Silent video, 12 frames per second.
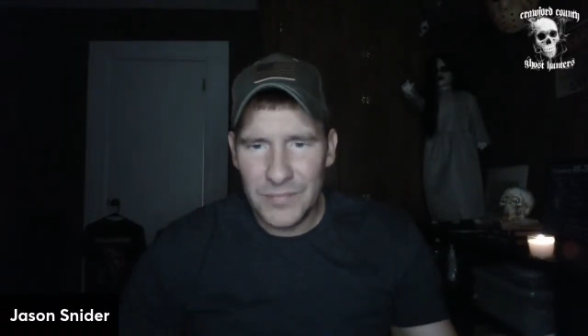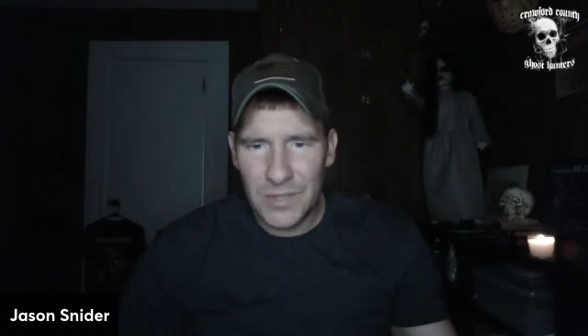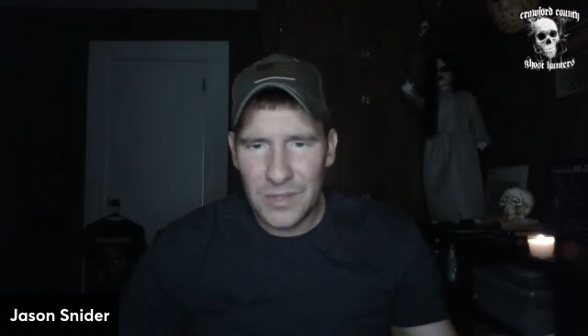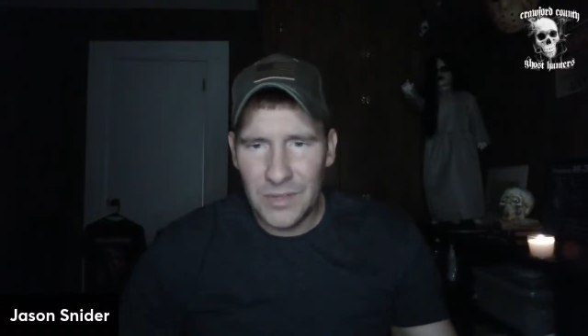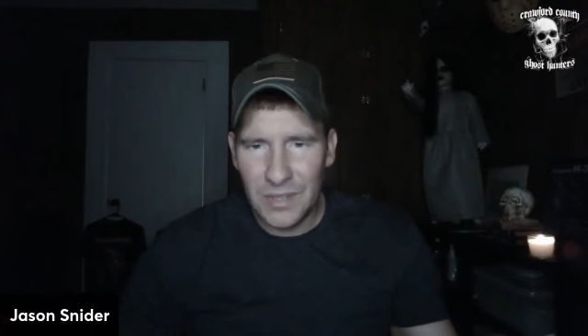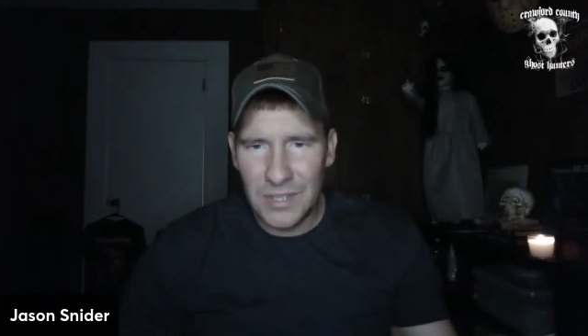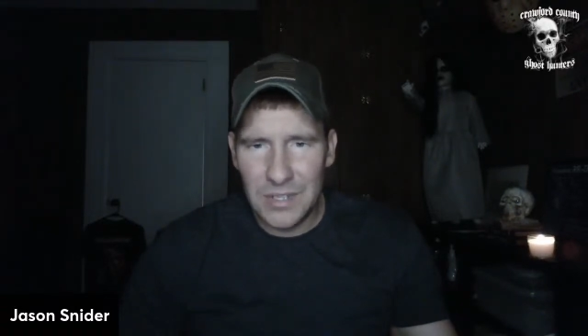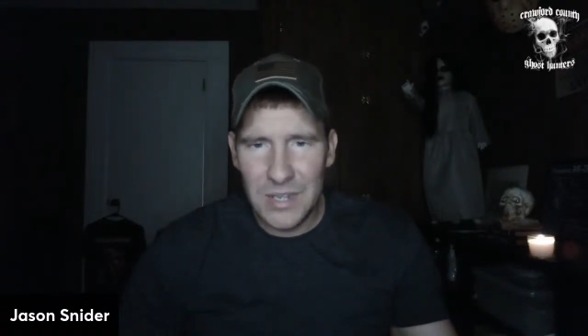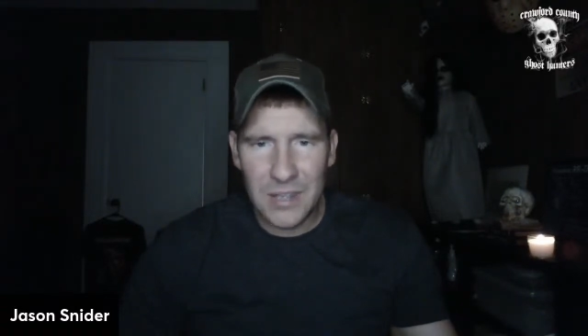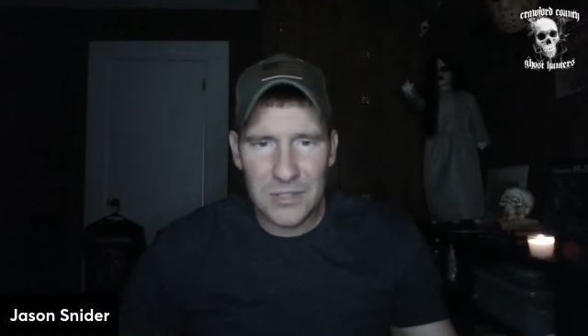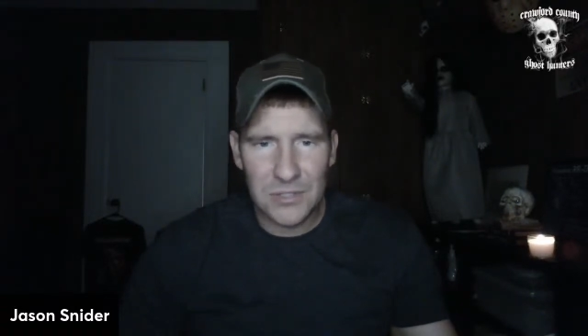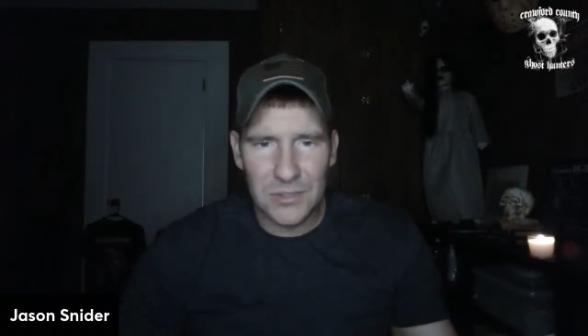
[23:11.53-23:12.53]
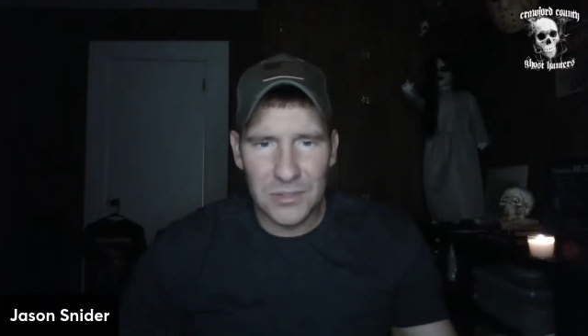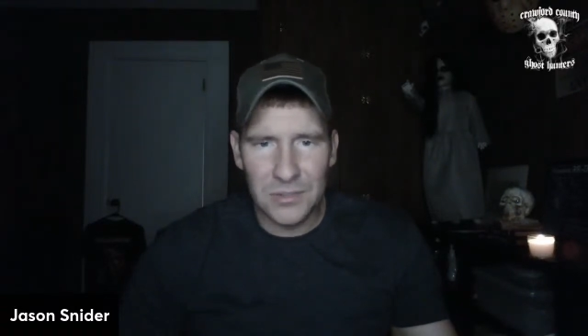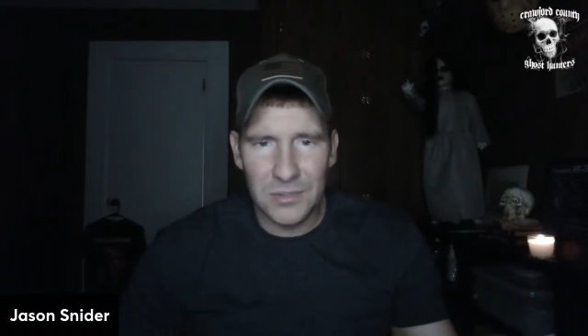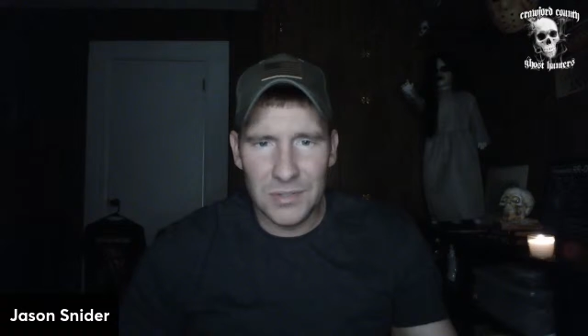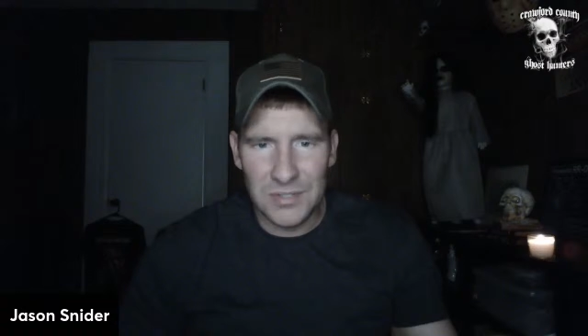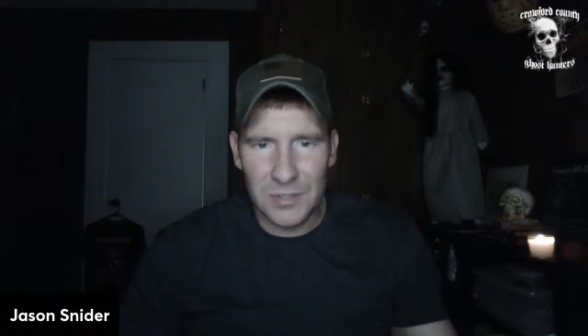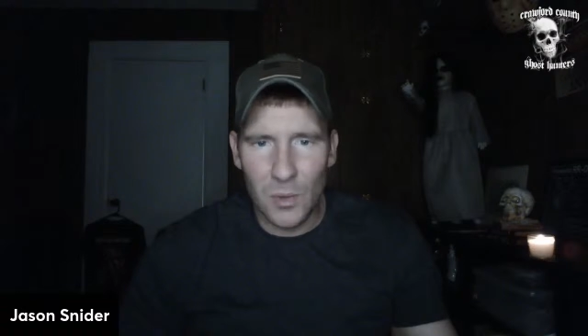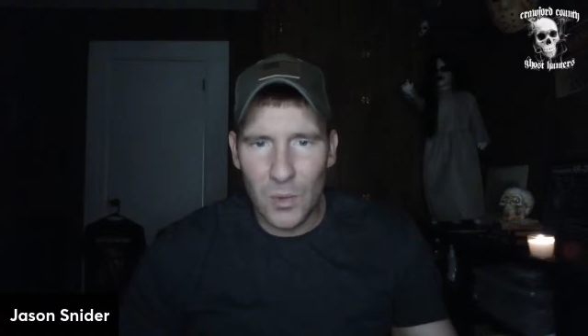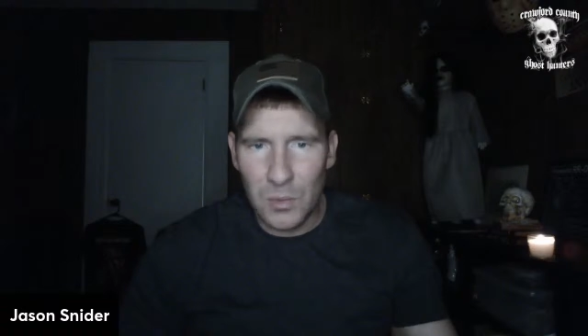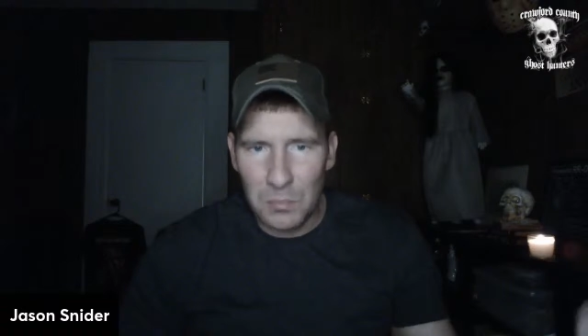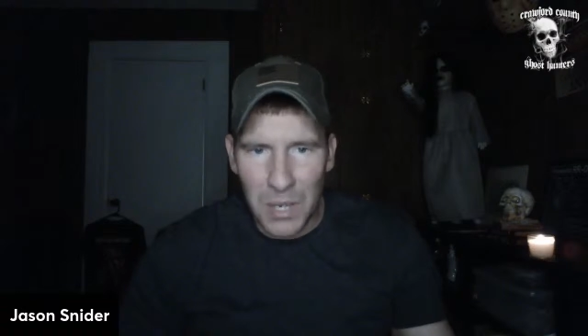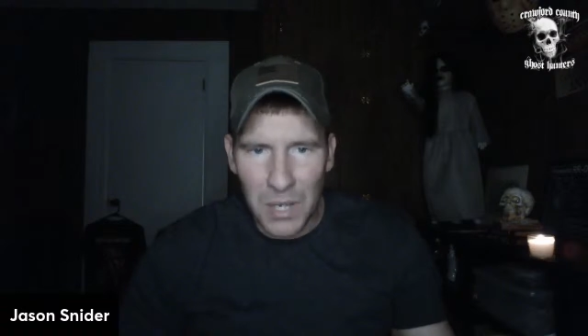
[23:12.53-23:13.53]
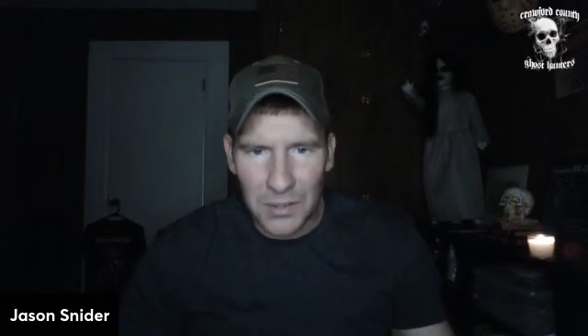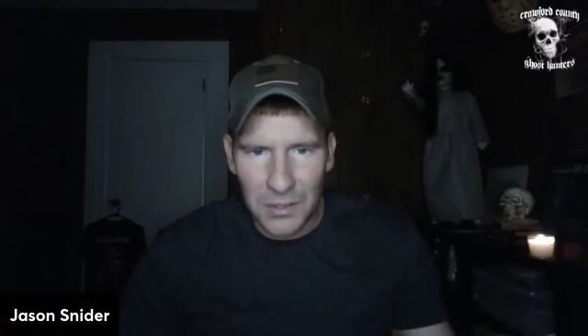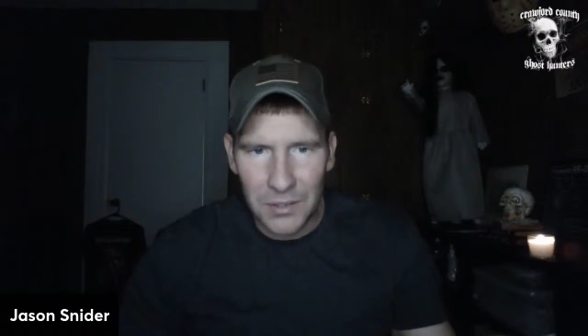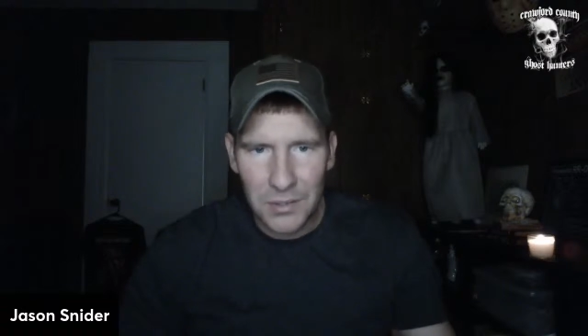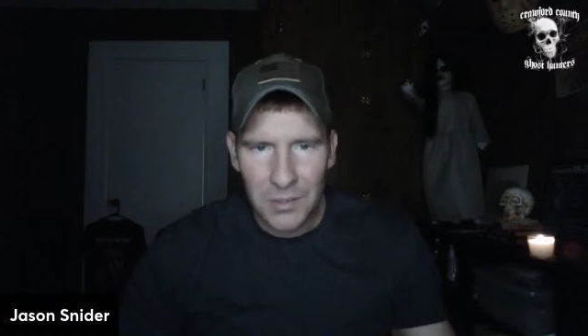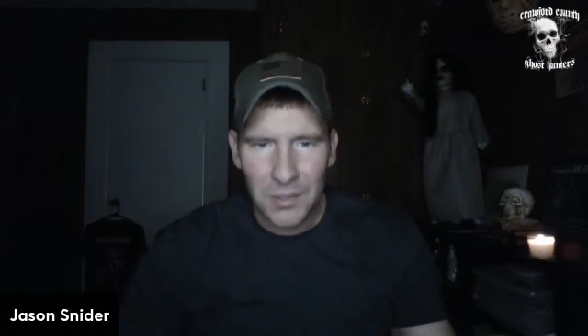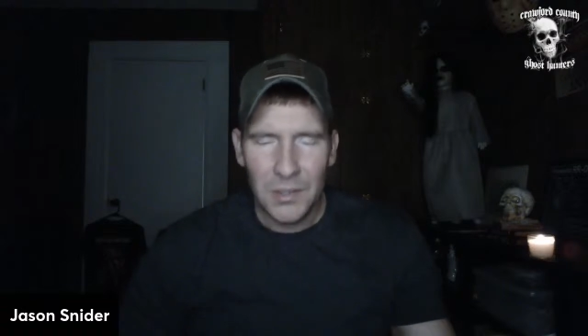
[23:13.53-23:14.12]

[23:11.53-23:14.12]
the connection to the soul and body.